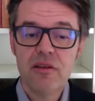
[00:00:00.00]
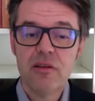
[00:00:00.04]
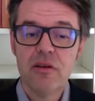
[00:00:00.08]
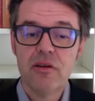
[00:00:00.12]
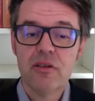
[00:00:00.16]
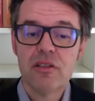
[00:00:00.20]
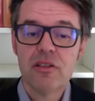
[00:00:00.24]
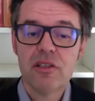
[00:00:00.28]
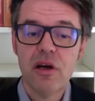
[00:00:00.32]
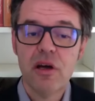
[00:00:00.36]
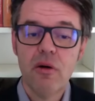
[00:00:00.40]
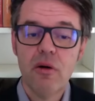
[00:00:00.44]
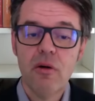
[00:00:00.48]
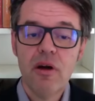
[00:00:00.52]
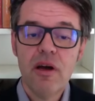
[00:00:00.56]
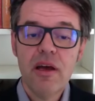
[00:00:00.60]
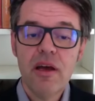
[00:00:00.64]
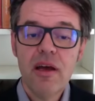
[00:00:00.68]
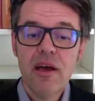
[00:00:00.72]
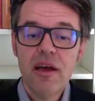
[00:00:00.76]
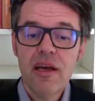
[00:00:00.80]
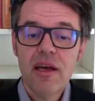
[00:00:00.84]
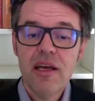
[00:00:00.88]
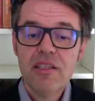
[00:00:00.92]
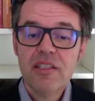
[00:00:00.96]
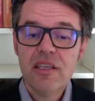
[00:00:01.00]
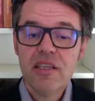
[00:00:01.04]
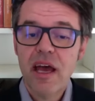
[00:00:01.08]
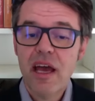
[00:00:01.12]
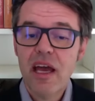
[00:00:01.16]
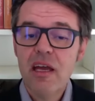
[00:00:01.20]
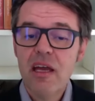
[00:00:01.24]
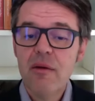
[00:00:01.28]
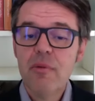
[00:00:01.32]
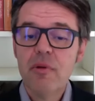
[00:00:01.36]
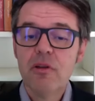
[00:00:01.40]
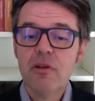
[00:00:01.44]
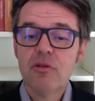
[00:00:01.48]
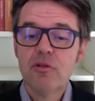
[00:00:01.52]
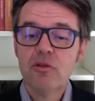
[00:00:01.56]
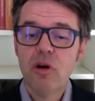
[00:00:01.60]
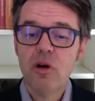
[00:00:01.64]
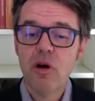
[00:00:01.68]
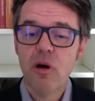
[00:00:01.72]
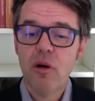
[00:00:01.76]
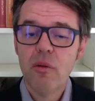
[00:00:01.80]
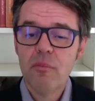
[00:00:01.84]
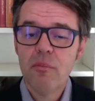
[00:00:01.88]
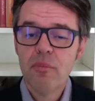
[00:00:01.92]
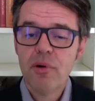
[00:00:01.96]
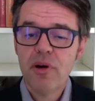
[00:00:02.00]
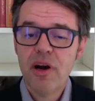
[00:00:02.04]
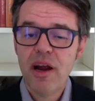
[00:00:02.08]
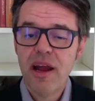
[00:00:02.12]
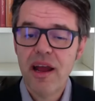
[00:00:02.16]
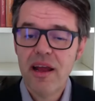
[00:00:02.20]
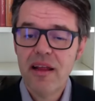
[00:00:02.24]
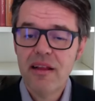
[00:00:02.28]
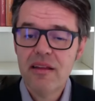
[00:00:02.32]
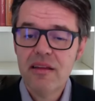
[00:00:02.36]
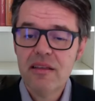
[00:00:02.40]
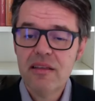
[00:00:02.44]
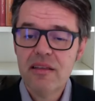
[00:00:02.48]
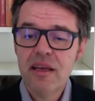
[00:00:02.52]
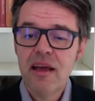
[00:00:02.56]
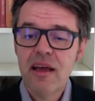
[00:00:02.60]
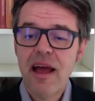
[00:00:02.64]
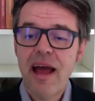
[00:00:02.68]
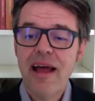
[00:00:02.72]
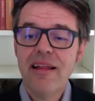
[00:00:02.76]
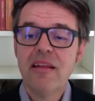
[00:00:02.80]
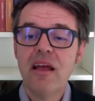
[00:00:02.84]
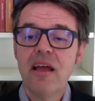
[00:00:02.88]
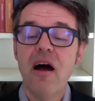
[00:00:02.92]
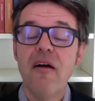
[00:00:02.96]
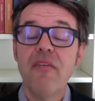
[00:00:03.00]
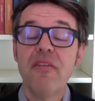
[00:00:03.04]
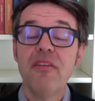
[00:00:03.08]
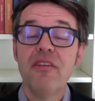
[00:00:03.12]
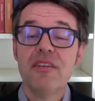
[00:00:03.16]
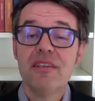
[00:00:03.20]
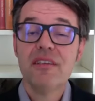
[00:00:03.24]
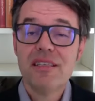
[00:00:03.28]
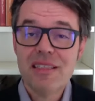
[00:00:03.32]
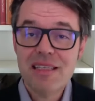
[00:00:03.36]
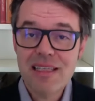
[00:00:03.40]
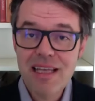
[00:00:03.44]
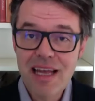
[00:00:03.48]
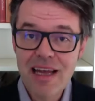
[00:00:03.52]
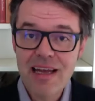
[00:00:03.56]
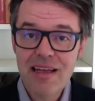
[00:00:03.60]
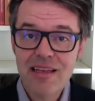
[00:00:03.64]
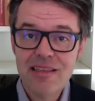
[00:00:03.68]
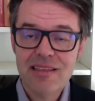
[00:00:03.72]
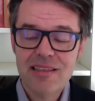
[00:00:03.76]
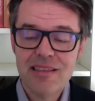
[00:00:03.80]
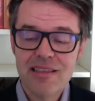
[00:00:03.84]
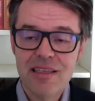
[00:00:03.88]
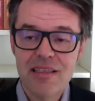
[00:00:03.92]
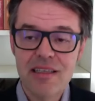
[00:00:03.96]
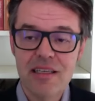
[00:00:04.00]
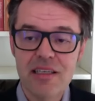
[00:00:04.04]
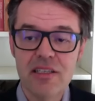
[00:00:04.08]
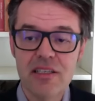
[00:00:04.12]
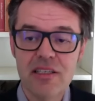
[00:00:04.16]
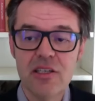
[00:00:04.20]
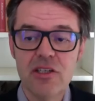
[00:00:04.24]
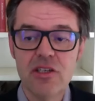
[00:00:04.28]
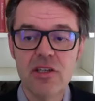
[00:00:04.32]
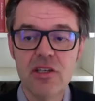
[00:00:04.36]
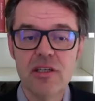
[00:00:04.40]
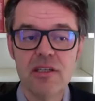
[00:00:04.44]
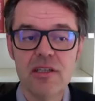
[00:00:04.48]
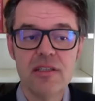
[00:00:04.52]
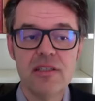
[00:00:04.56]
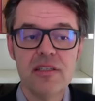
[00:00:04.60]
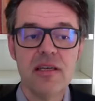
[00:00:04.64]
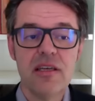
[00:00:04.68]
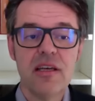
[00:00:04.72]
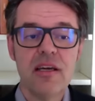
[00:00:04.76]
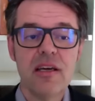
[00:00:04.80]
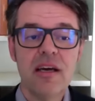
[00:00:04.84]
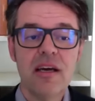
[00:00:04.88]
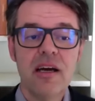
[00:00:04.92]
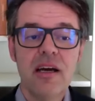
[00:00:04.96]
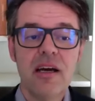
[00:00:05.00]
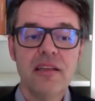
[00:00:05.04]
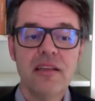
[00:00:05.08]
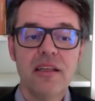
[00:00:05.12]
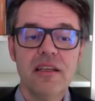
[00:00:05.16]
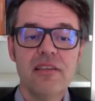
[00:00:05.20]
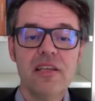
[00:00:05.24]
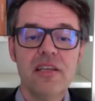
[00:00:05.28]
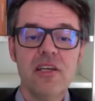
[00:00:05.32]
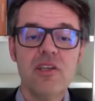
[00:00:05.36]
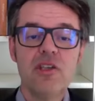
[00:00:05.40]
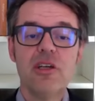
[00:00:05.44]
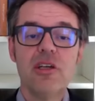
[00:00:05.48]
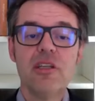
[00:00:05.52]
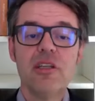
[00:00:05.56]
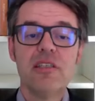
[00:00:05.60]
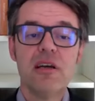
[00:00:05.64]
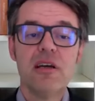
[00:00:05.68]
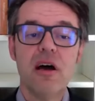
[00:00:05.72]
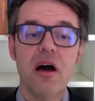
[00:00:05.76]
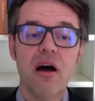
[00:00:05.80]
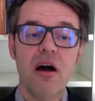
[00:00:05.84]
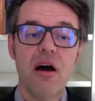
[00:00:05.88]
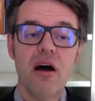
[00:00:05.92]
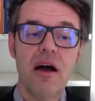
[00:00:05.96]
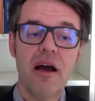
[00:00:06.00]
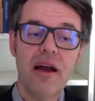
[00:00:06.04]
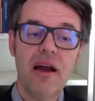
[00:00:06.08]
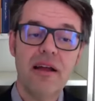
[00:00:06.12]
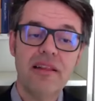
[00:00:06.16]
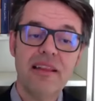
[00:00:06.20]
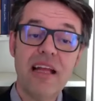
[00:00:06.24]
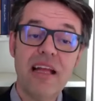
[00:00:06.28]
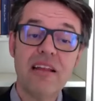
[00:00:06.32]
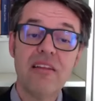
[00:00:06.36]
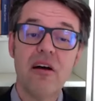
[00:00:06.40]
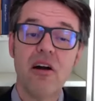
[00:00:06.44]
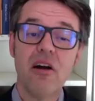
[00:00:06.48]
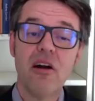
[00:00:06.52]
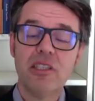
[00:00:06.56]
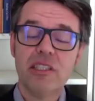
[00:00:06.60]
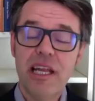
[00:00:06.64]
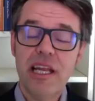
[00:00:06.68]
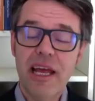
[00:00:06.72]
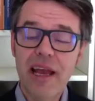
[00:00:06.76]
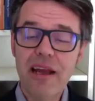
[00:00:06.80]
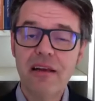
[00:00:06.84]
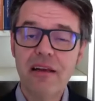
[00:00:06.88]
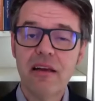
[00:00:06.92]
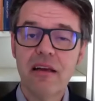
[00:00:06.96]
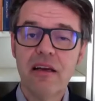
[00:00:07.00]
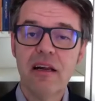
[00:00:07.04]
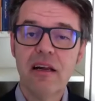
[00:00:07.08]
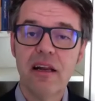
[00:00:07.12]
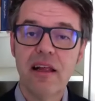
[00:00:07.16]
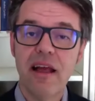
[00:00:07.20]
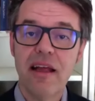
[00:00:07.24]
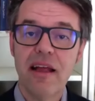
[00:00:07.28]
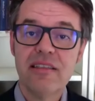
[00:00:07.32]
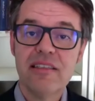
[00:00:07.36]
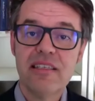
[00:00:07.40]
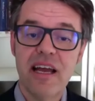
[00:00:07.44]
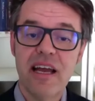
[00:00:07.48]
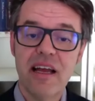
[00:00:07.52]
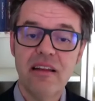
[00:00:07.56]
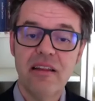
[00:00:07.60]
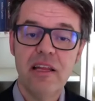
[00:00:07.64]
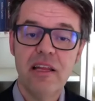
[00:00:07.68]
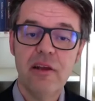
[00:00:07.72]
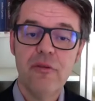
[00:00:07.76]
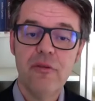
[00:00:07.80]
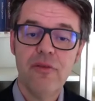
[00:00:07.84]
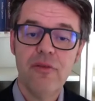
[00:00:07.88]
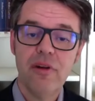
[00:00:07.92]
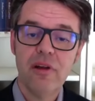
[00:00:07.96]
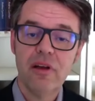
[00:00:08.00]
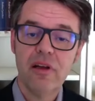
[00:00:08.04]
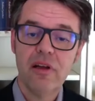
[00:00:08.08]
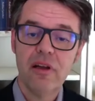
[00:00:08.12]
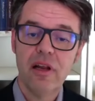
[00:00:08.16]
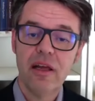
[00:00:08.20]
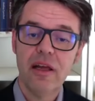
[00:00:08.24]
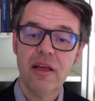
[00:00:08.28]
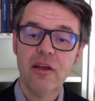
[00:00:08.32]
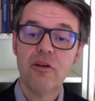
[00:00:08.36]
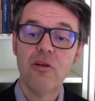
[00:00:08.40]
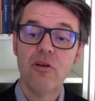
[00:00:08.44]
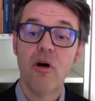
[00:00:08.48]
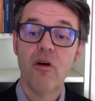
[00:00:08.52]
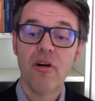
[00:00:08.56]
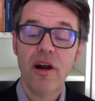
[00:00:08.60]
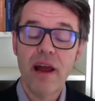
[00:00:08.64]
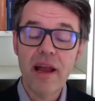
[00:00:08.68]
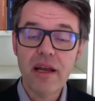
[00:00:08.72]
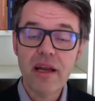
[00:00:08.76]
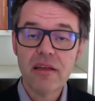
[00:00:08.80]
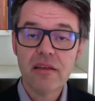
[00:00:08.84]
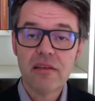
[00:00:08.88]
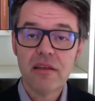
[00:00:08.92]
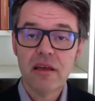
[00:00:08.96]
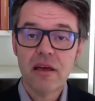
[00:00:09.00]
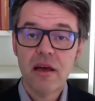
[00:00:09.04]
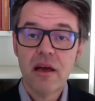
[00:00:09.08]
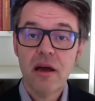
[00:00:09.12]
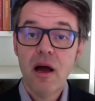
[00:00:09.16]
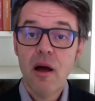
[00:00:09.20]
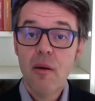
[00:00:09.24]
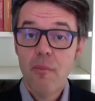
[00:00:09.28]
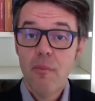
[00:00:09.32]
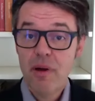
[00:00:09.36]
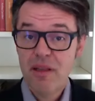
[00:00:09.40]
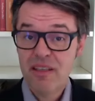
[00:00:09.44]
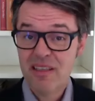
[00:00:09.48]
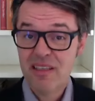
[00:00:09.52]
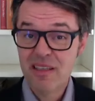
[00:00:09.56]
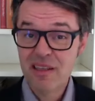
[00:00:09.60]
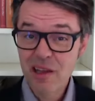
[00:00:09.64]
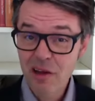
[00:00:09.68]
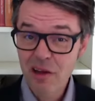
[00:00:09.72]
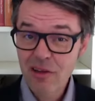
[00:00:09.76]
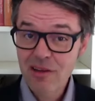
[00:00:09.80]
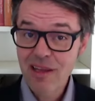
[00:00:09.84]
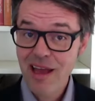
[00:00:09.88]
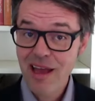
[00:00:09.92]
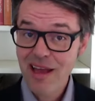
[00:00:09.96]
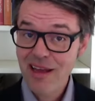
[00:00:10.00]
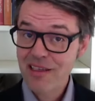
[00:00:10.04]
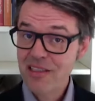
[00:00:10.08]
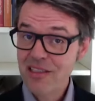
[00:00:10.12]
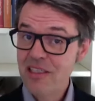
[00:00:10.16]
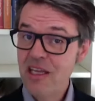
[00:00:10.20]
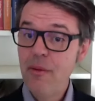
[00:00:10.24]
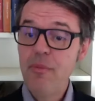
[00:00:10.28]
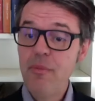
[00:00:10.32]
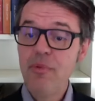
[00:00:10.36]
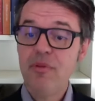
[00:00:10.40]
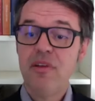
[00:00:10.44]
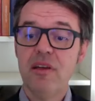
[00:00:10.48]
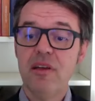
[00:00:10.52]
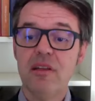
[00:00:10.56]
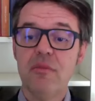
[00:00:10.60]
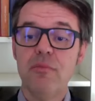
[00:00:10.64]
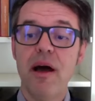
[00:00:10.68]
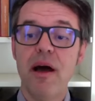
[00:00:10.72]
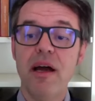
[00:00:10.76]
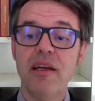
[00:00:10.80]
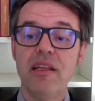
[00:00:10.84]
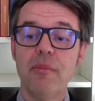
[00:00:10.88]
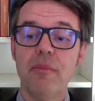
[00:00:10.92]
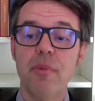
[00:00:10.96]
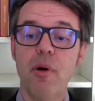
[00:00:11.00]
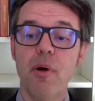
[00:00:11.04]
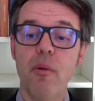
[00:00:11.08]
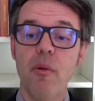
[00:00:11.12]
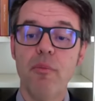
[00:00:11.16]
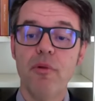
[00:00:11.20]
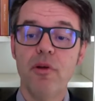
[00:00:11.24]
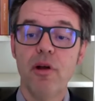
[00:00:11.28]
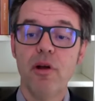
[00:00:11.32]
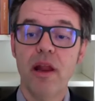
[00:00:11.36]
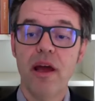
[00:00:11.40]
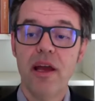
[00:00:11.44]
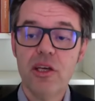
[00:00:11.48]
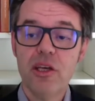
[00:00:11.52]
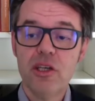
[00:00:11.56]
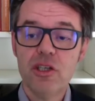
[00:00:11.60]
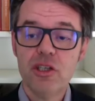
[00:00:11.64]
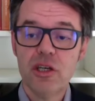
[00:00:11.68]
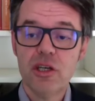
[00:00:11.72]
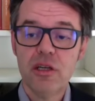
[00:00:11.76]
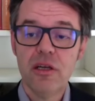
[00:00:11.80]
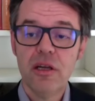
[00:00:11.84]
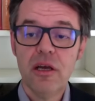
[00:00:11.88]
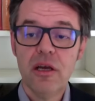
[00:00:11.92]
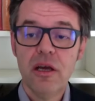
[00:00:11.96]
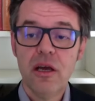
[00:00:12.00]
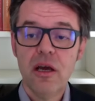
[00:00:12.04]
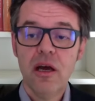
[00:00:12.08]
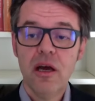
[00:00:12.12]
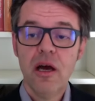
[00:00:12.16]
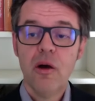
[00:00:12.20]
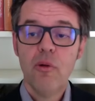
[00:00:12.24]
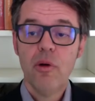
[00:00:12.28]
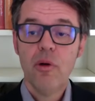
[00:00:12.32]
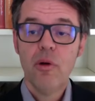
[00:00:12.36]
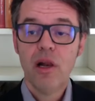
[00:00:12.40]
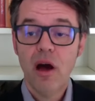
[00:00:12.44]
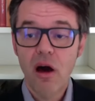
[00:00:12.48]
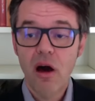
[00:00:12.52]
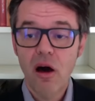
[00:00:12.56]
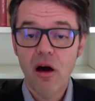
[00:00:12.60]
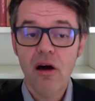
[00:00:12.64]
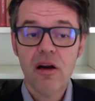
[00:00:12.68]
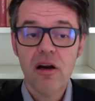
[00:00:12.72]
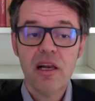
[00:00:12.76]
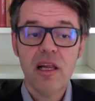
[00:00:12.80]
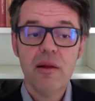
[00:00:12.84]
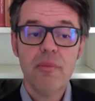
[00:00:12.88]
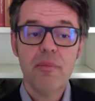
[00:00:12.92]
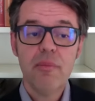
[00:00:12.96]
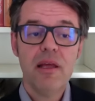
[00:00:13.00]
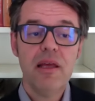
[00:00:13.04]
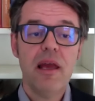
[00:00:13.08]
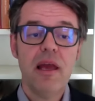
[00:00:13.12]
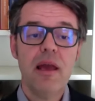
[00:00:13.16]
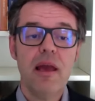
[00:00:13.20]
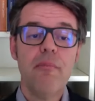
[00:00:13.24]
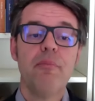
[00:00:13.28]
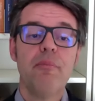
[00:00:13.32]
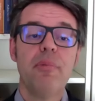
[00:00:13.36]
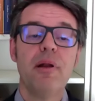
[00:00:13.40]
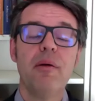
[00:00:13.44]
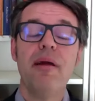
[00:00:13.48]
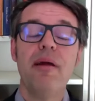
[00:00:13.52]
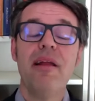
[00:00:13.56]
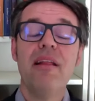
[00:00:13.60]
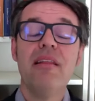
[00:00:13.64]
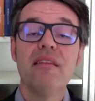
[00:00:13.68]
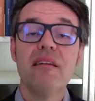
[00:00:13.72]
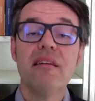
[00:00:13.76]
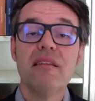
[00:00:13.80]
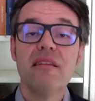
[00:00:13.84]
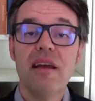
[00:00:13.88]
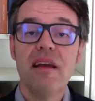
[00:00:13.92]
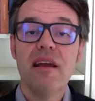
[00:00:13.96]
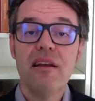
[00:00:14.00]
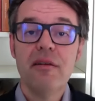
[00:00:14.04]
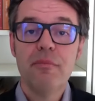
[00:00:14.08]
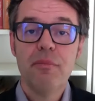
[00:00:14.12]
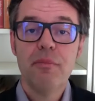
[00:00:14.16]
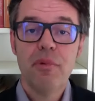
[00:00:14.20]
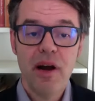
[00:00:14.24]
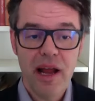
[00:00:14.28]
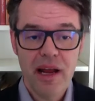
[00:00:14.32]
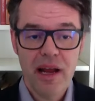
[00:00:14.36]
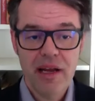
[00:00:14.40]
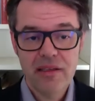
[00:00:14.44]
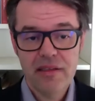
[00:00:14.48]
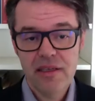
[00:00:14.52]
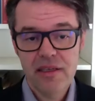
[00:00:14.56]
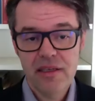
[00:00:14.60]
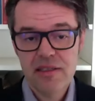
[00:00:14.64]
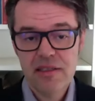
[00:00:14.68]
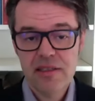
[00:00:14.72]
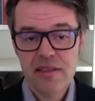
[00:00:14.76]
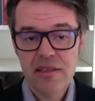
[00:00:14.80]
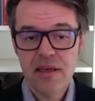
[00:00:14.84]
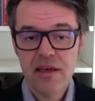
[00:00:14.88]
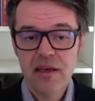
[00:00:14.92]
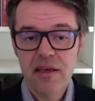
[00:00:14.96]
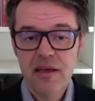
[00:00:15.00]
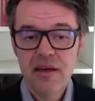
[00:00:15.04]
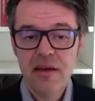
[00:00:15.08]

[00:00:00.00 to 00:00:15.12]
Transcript: or so, is able to comprehend and understand the decisions. Decisions uh, that are technically and scientifically correct, but not accepted by the population, will hardly be implemented in practice.